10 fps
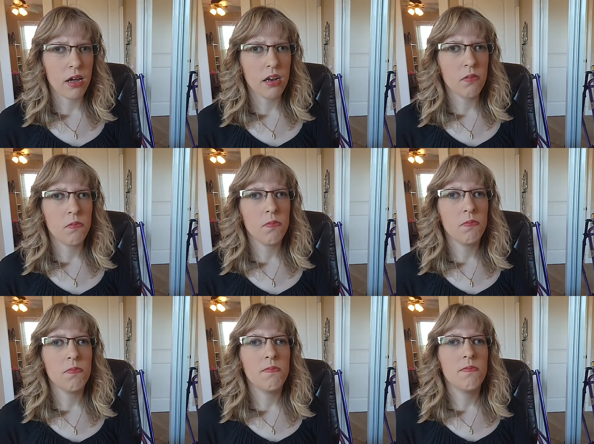
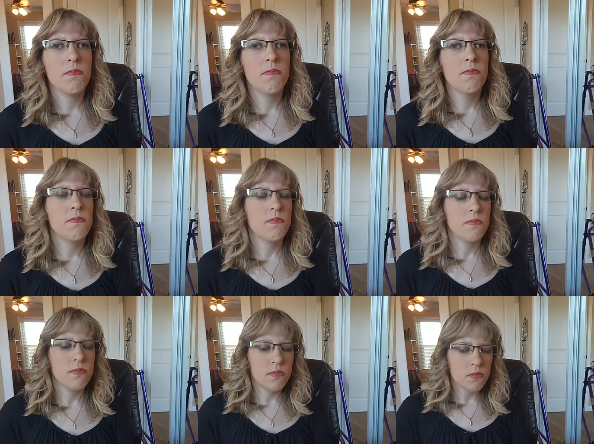
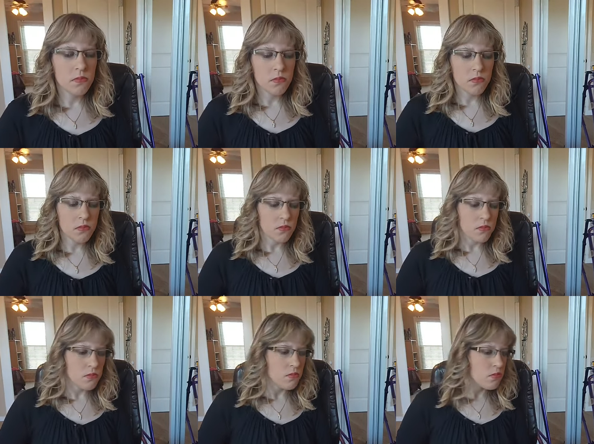
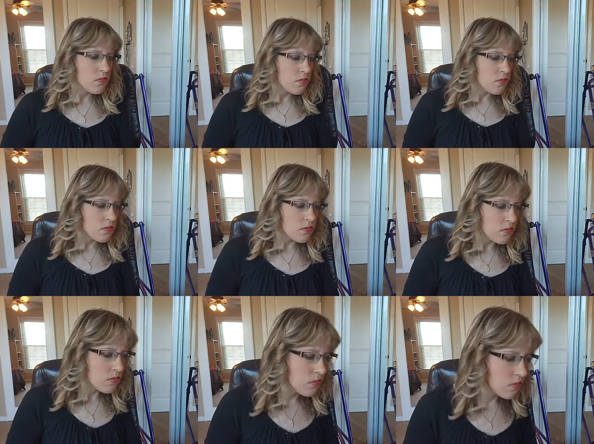
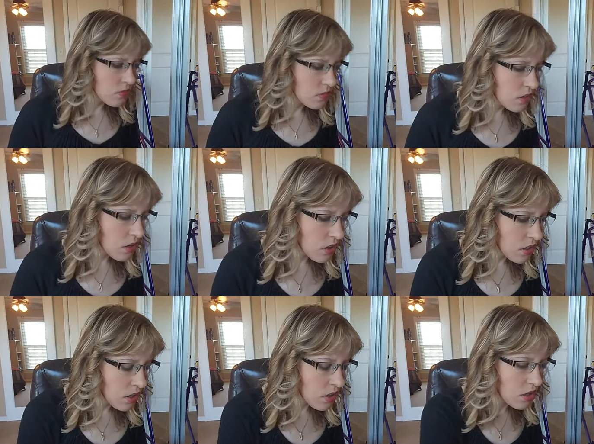Nothing is said.